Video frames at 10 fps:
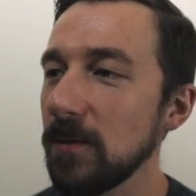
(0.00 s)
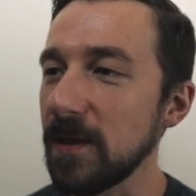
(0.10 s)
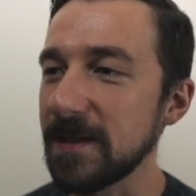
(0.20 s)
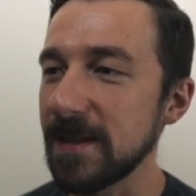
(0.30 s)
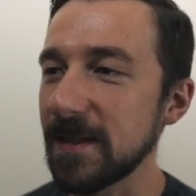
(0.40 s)
we
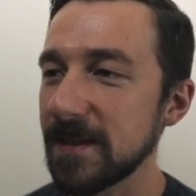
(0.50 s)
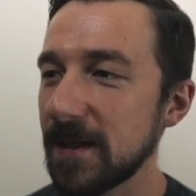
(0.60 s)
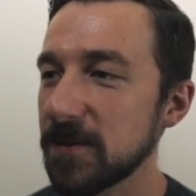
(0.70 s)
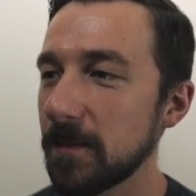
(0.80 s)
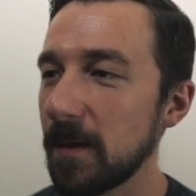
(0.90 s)
can see the
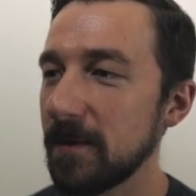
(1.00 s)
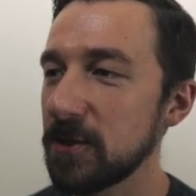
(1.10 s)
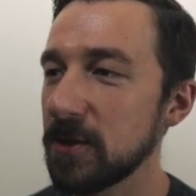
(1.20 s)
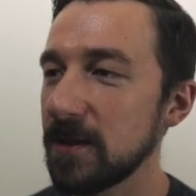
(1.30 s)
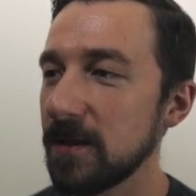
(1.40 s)
sensor
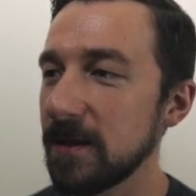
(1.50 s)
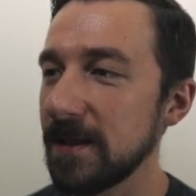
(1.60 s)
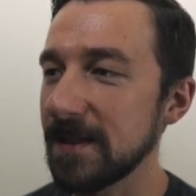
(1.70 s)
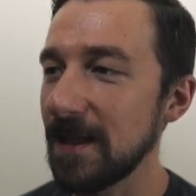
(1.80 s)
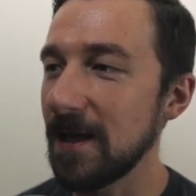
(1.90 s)
permission
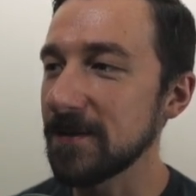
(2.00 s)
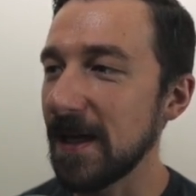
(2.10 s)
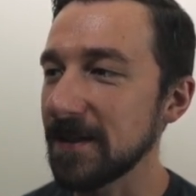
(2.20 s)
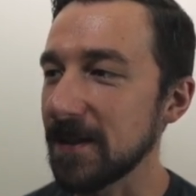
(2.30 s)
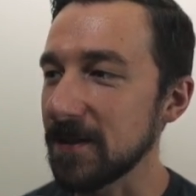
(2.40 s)
disallows
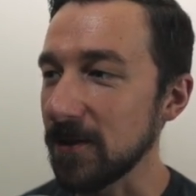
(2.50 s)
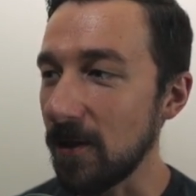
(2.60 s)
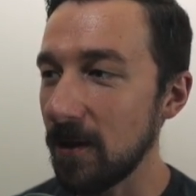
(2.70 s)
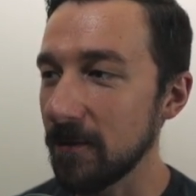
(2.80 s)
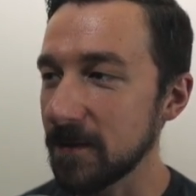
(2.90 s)
access to
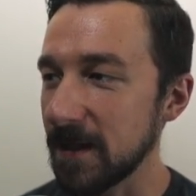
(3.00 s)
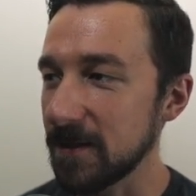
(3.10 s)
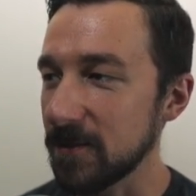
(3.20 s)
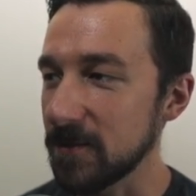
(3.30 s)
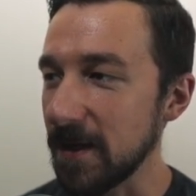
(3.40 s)
all their
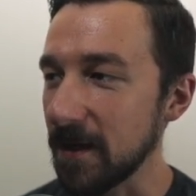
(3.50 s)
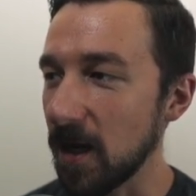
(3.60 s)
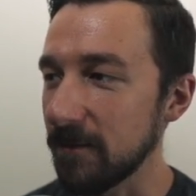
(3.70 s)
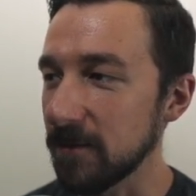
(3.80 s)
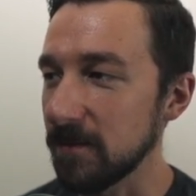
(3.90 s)
sensors not
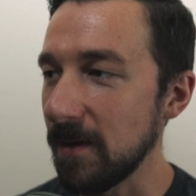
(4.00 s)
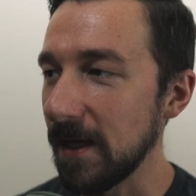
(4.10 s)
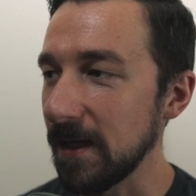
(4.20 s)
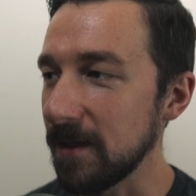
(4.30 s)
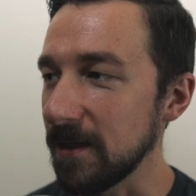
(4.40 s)
covered
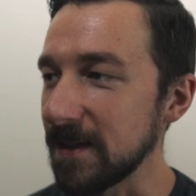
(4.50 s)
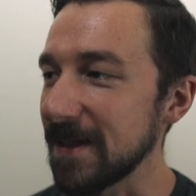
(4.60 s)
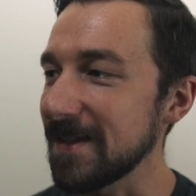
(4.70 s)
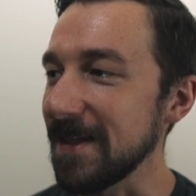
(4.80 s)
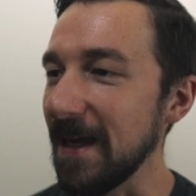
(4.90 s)
by
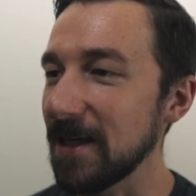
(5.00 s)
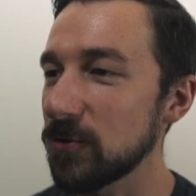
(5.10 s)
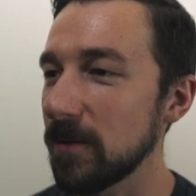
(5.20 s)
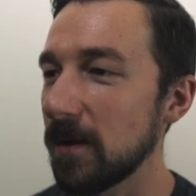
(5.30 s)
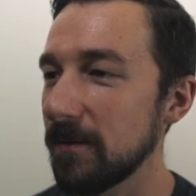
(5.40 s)
existing
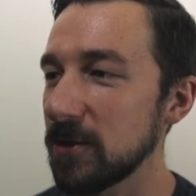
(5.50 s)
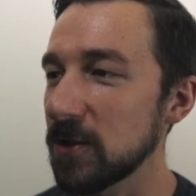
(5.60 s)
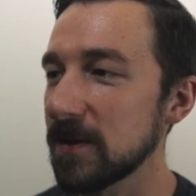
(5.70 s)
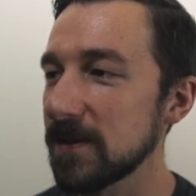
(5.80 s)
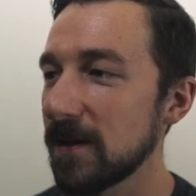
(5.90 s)
Android
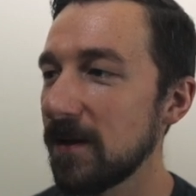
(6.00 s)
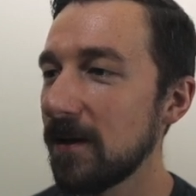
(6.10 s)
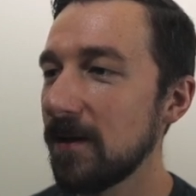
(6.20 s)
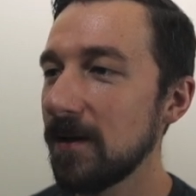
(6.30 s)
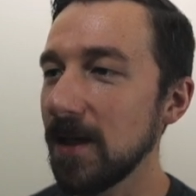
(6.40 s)
permissions.
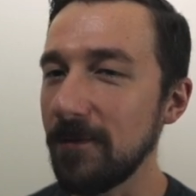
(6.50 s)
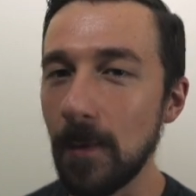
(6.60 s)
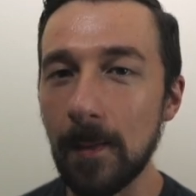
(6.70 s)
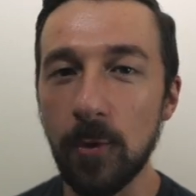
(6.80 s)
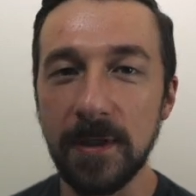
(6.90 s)
If you
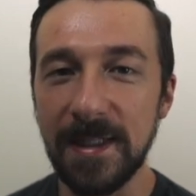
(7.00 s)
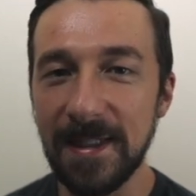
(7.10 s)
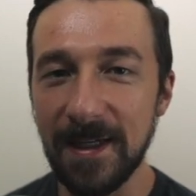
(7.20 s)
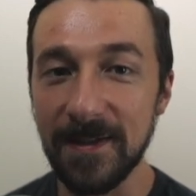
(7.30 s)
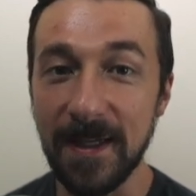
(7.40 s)
want more
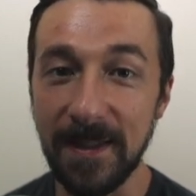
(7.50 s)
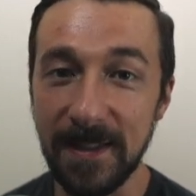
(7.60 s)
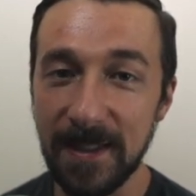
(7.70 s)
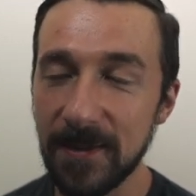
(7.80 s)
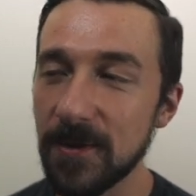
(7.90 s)
details on the
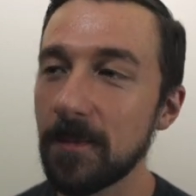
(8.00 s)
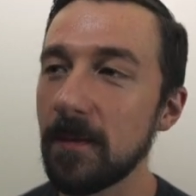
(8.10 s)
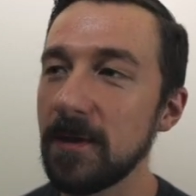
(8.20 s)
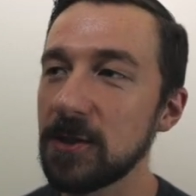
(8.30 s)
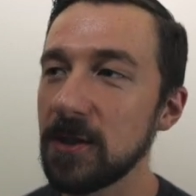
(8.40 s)
sensor
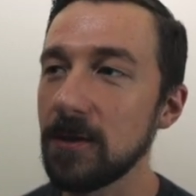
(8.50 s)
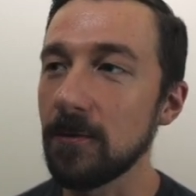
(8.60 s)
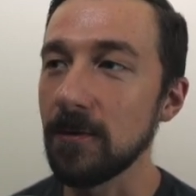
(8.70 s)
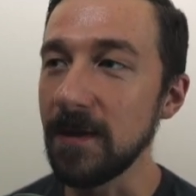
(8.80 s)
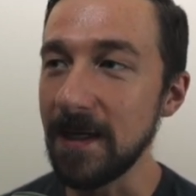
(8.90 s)
permission
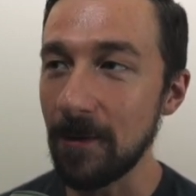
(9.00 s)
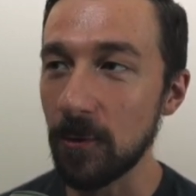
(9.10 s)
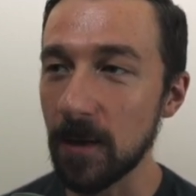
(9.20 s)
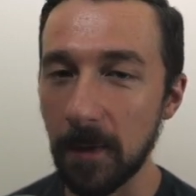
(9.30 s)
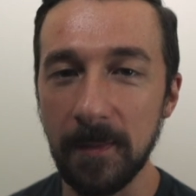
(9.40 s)
or the
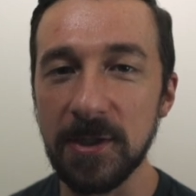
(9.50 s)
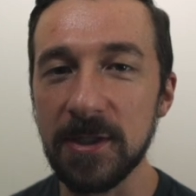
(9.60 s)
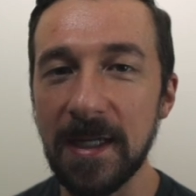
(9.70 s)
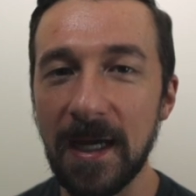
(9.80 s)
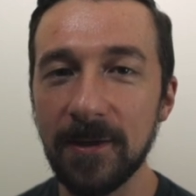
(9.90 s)
network
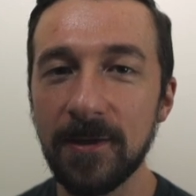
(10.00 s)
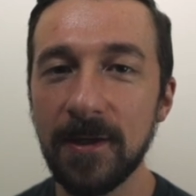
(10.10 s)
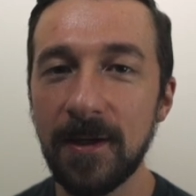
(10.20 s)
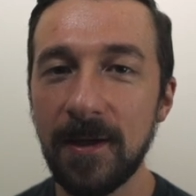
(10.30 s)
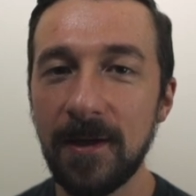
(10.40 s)
permission toggle,